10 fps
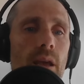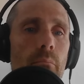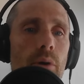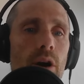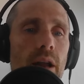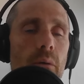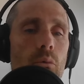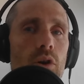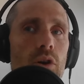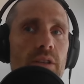But I
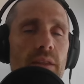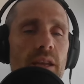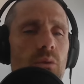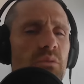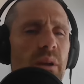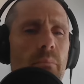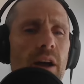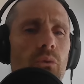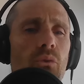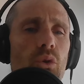was, I think it was like
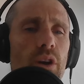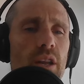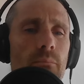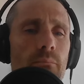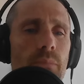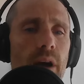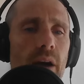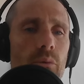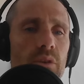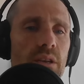mile 40.
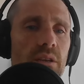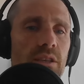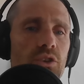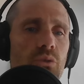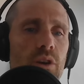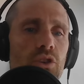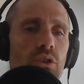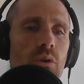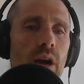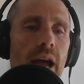I was in a
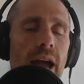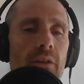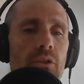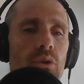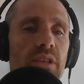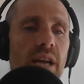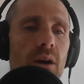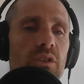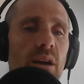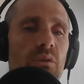situation where I had those
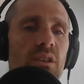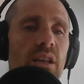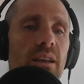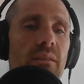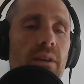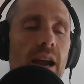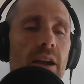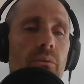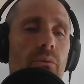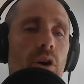doubts. I was like
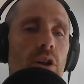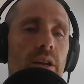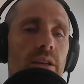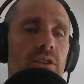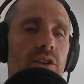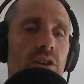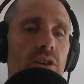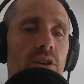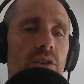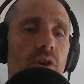kind of falling
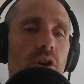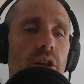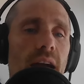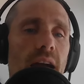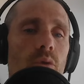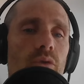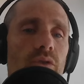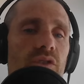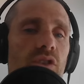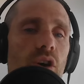to falling out
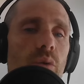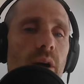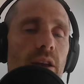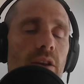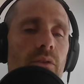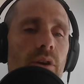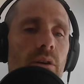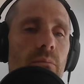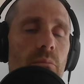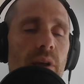the slow end of
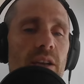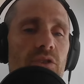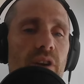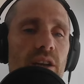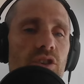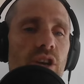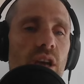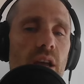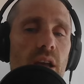the the pace range.